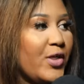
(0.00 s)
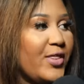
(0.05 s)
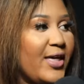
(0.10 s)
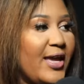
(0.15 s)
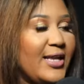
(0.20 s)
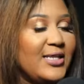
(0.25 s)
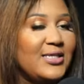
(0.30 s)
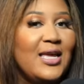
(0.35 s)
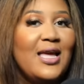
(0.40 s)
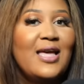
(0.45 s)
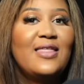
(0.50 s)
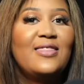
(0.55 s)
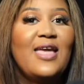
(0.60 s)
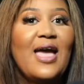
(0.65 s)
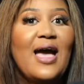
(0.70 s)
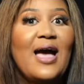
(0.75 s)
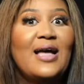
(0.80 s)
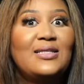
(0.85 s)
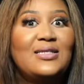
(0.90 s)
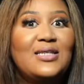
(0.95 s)
that there
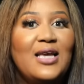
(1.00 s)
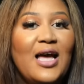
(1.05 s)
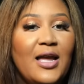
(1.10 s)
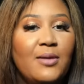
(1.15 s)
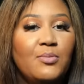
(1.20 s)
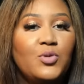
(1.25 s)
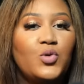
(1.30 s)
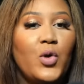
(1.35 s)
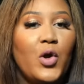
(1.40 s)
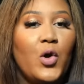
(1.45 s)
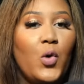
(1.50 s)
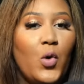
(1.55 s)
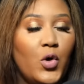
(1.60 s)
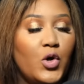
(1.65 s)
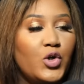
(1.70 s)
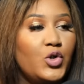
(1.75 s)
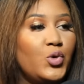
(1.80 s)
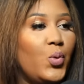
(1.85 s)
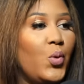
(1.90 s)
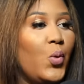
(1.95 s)
are times where
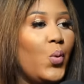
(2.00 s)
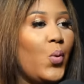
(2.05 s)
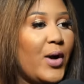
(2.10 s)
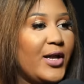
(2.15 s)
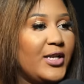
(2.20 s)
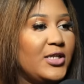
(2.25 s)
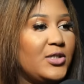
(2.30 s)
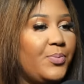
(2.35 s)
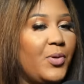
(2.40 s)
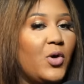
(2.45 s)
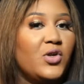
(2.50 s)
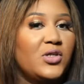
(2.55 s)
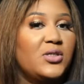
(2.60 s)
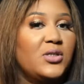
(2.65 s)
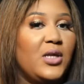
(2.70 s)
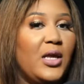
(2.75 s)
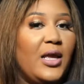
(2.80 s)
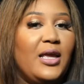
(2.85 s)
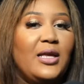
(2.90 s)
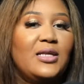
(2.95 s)
God will want, because
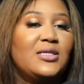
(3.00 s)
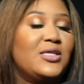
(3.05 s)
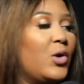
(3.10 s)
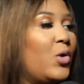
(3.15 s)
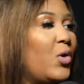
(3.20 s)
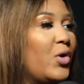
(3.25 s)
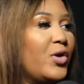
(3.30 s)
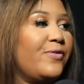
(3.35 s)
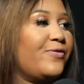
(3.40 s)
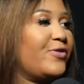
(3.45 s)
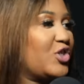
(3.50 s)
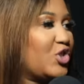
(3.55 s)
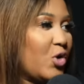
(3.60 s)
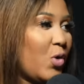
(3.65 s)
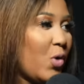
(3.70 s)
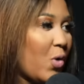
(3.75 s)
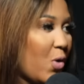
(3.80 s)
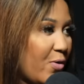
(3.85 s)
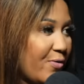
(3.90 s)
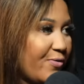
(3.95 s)
he's a God of a
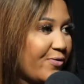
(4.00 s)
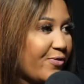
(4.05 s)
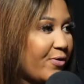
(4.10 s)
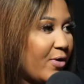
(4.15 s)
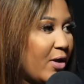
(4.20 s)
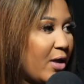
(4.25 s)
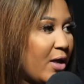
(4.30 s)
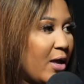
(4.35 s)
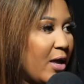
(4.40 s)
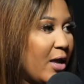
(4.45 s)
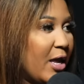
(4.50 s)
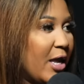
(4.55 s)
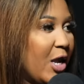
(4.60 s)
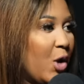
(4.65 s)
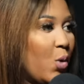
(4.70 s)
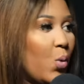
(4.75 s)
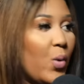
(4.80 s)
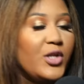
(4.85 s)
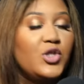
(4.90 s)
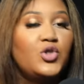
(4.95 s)
show off. He
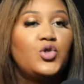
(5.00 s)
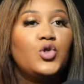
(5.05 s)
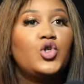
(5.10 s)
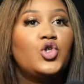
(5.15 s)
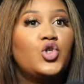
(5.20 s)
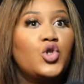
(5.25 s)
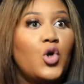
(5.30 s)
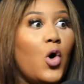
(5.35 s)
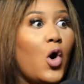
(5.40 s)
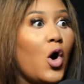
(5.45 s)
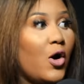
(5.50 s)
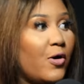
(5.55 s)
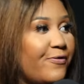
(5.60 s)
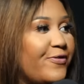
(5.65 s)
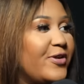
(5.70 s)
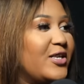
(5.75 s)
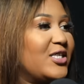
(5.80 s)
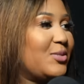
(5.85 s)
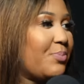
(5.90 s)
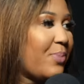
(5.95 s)
wants to show off
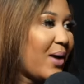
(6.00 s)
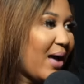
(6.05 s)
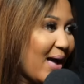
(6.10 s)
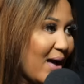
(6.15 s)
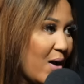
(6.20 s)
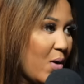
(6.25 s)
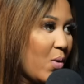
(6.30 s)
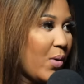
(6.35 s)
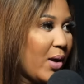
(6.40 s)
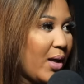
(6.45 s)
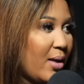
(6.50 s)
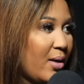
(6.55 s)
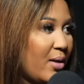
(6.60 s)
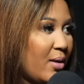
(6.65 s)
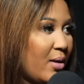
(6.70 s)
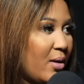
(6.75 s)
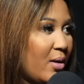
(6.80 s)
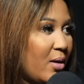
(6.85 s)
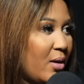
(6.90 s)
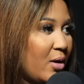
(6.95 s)
his power.
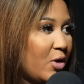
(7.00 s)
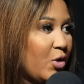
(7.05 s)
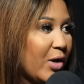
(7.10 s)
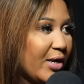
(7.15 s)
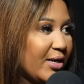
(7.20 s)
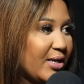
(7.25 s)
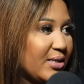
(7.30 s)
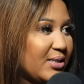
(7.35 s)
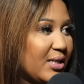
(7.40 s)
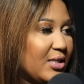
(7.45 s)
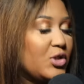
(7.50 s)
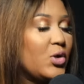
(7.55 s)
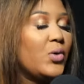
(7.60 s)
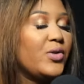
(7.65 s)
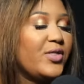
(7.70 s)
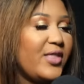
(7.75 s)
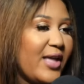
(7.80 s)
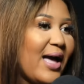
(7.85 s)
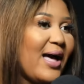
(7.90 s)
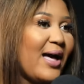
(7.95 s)
You understand? So
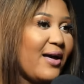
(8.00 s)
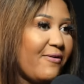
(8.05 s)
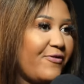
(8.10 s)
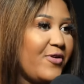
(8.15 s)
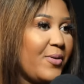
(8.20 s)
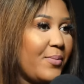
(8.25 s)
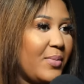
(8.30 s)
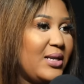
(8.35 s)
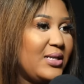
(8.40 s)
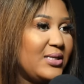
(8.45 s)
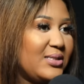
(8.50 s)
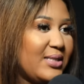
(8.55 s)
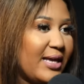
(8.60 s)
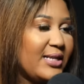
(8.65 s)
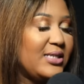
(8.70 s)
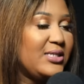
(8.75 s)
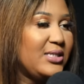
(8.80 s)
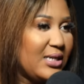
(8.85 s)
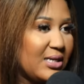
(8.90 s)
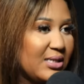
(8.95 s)
there are families that,
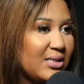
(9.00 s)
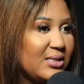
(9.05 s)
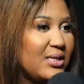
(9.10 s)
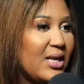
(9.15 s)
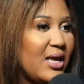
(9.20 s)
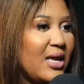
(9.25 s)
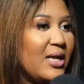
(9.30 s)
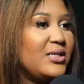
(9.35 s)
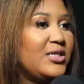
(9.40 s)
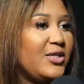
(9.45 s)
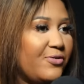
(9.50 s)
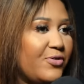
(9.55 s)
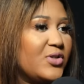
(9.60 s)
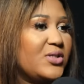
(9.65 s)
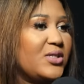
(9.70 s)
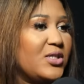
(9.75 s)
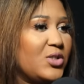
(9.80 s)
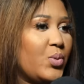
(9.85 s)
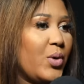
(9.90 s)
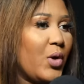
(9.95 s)
yes,
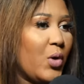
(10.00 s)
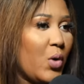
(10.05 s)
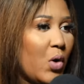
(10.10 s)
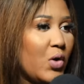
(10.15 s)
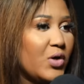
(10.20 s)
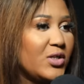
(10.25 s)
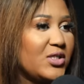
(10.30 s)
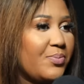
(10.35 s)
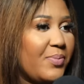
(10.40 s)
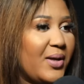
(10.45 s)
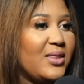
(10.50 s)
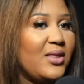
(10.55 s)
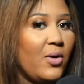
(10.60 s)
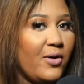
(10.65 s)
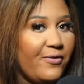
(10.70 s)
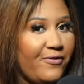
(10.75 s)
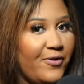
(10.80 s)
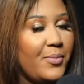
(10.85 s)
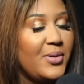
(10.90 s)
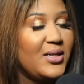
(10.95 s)
divorces were caused, but there were
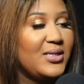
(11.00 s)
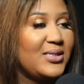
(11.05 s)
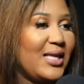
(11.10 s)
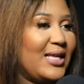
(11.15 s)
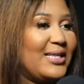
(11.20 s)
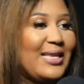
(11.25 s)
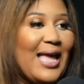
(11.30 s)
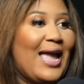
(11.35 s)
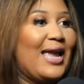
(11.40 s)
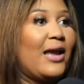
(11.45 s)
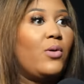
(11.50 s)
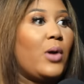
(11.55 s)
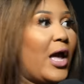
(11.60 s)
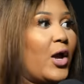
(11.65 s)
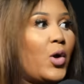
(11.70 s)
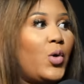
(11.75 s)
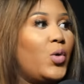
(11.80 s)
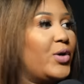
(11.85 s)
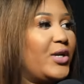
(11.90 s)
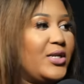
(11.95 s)
families that I
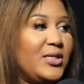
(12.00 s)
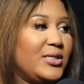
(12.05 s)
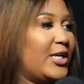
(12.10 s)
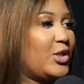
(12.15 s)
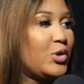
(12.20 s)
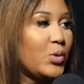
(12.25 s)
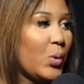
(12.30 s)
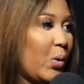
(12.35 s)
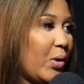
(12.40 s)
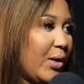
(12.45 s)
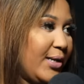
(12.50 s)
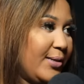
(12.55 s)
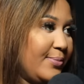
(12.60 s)
couldn't at all.